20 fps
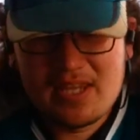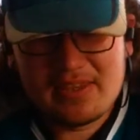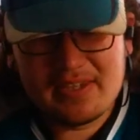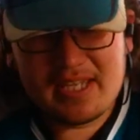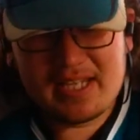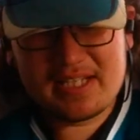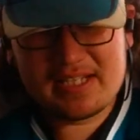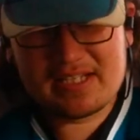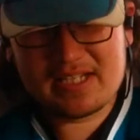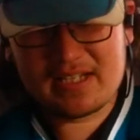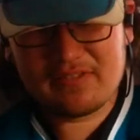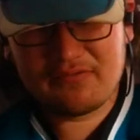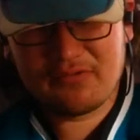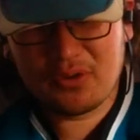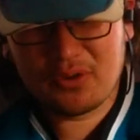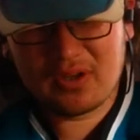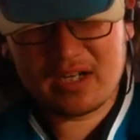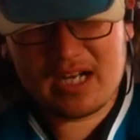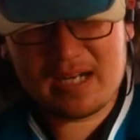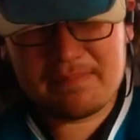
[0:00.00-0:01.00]
That is it
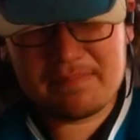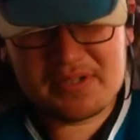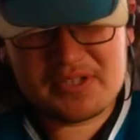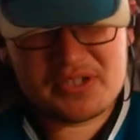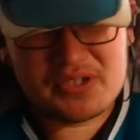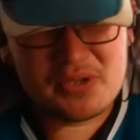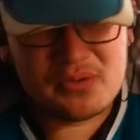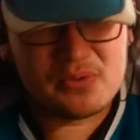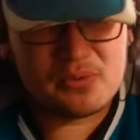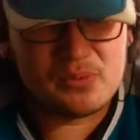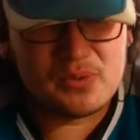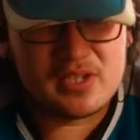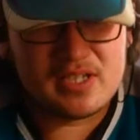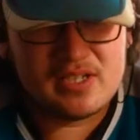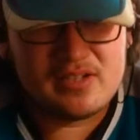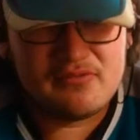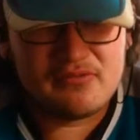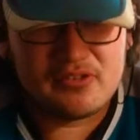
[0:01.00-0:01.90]
for episode 1.